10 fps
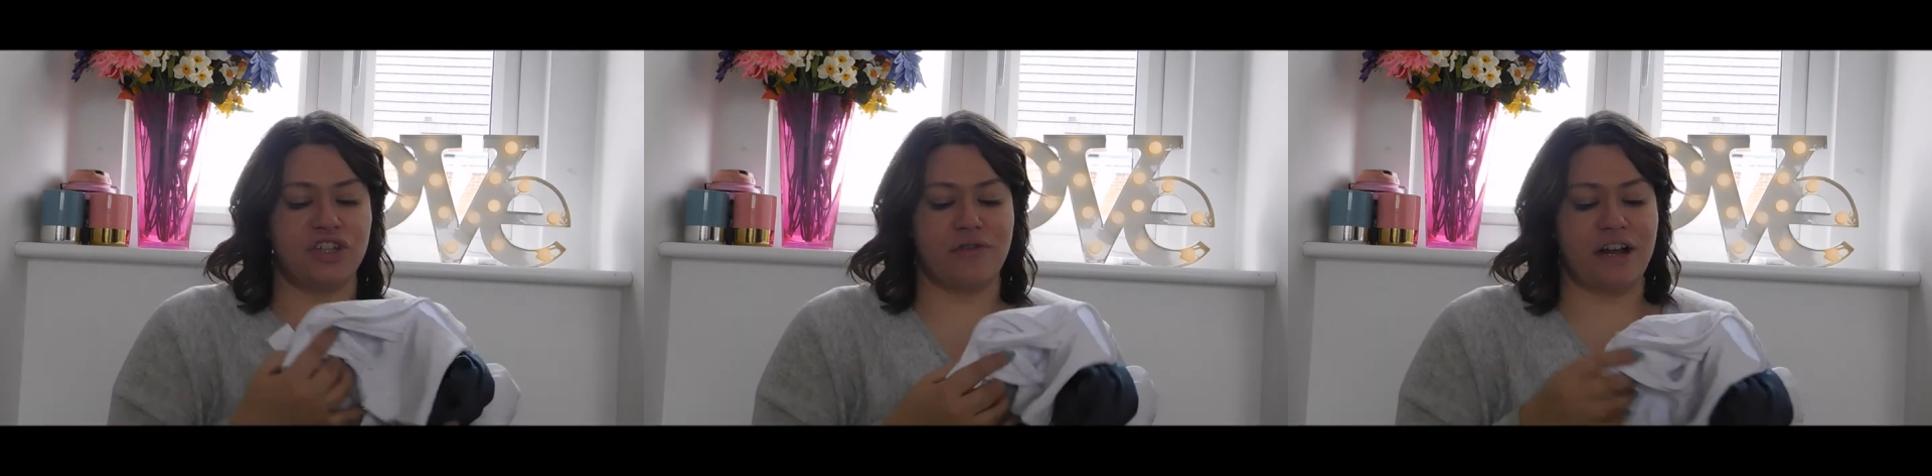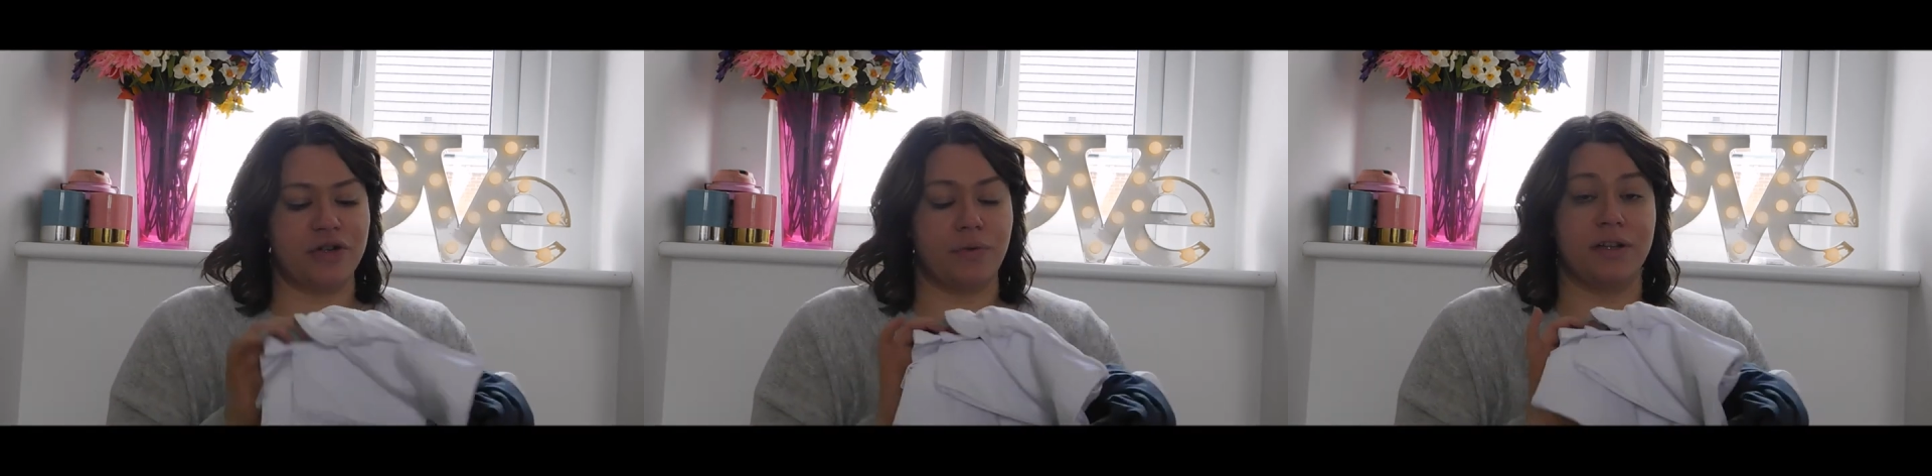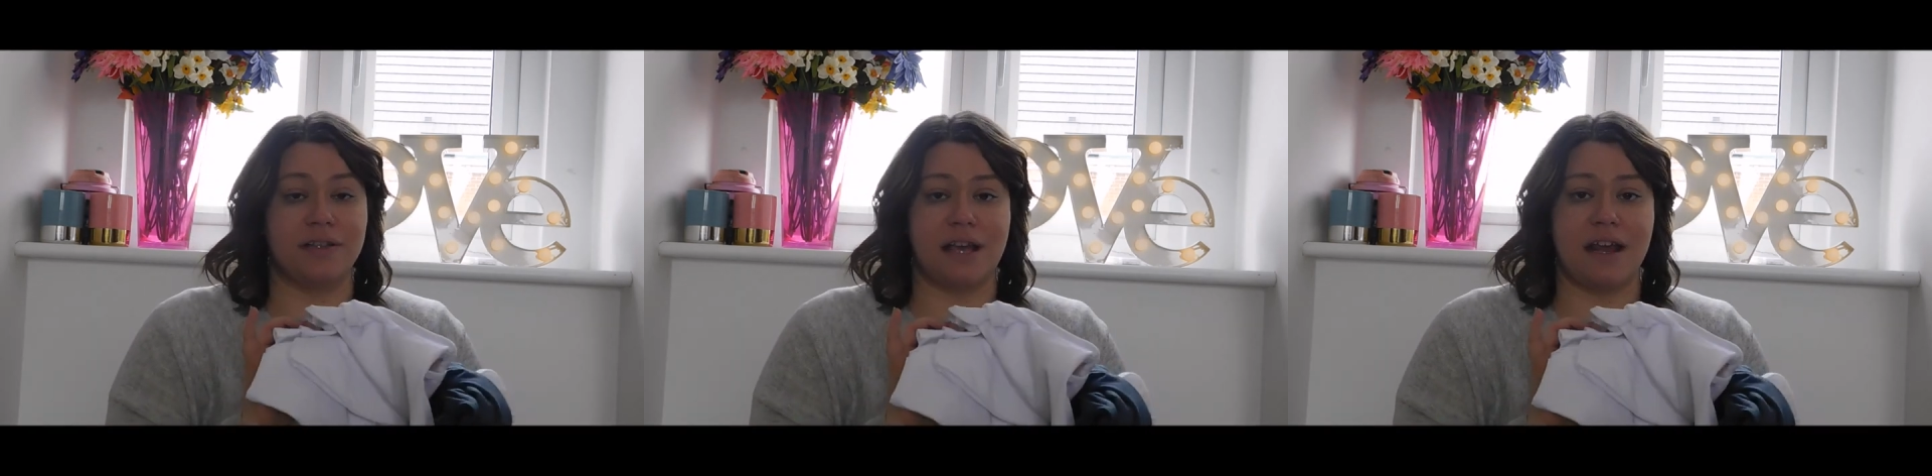stretch
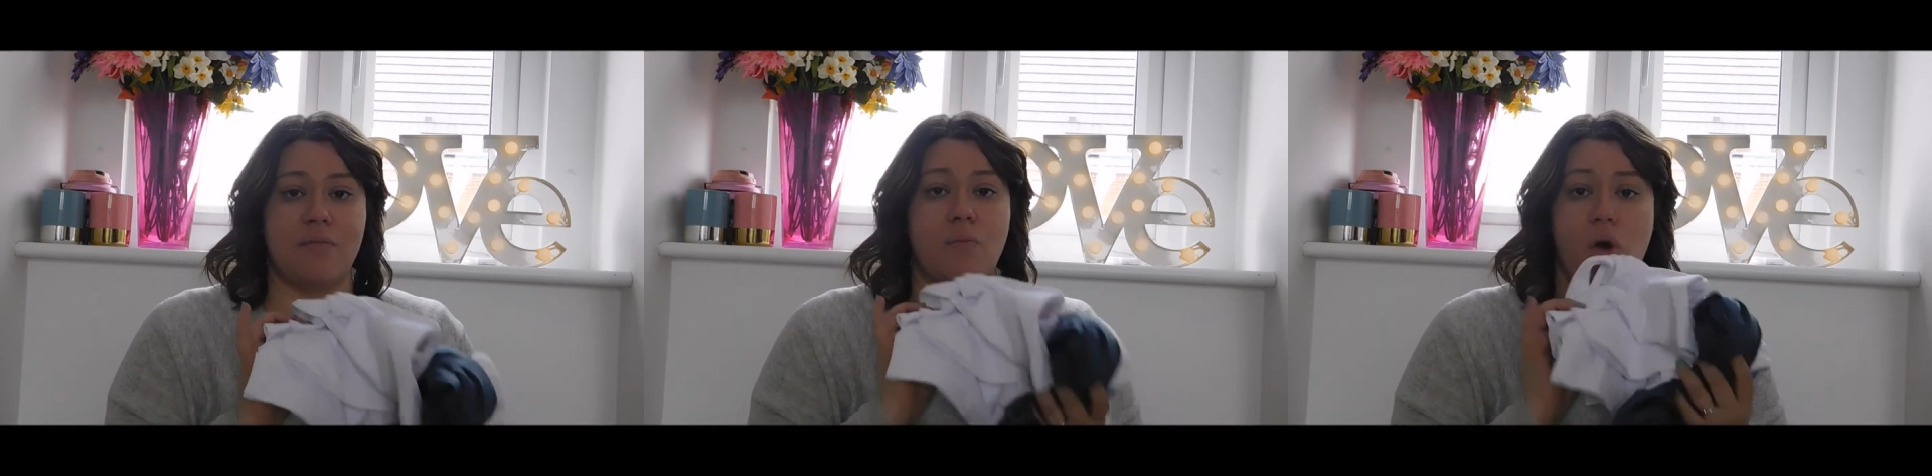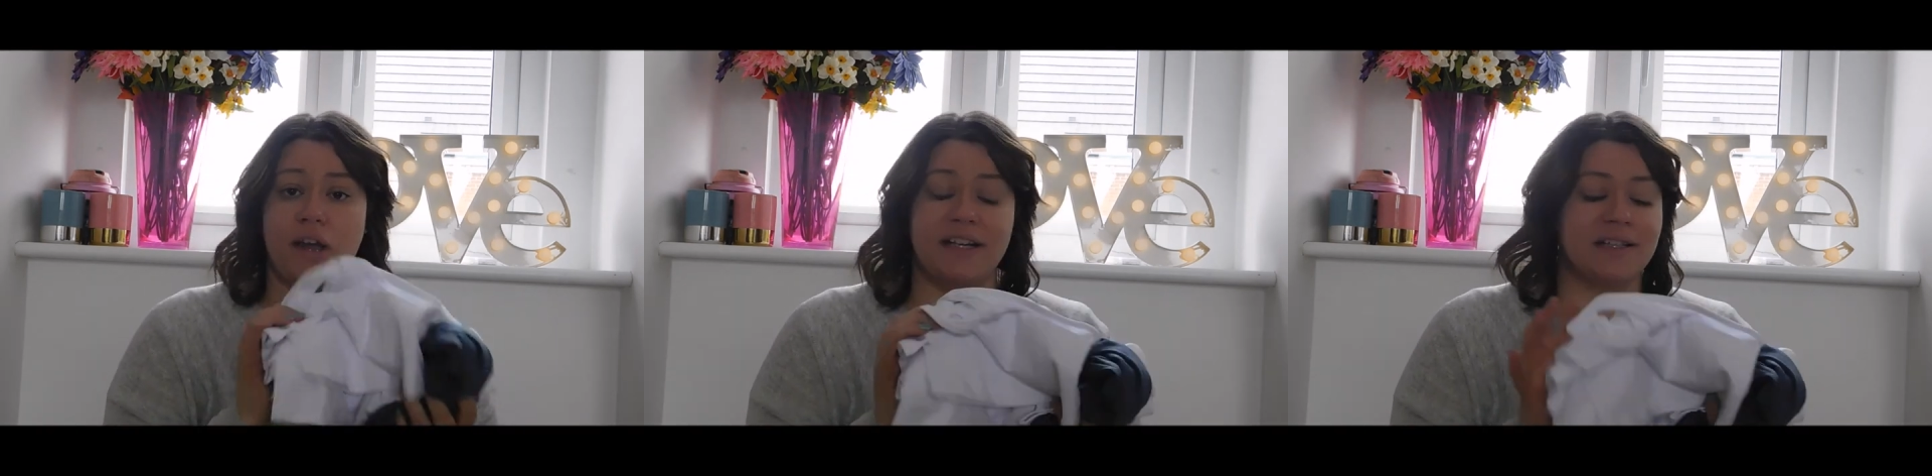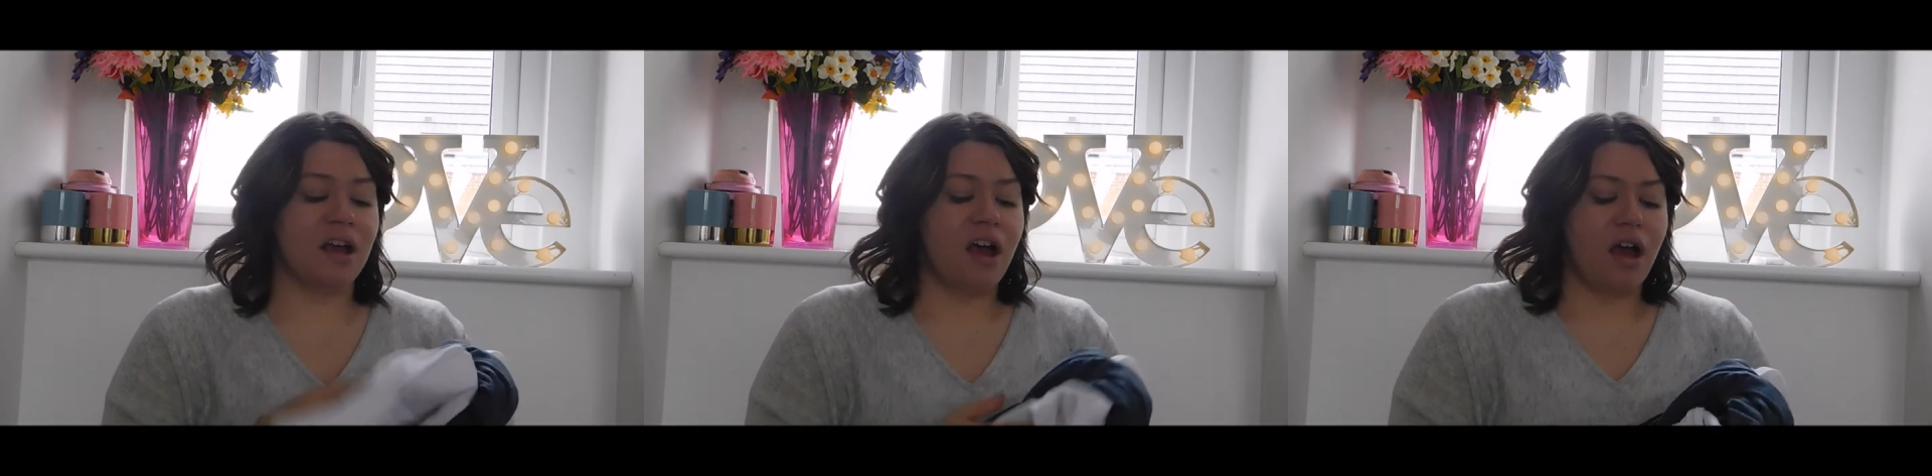ones in white.